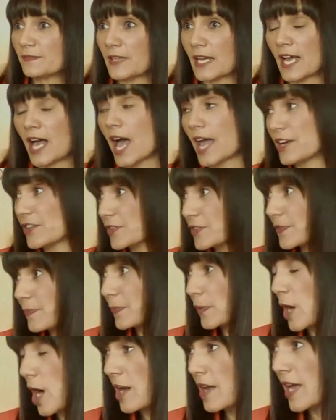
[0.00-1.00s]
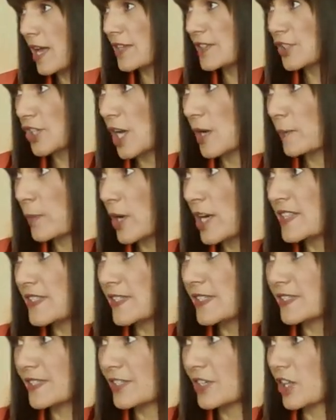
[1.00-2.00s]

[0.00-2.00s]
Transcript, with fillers: a higher uh, stock prices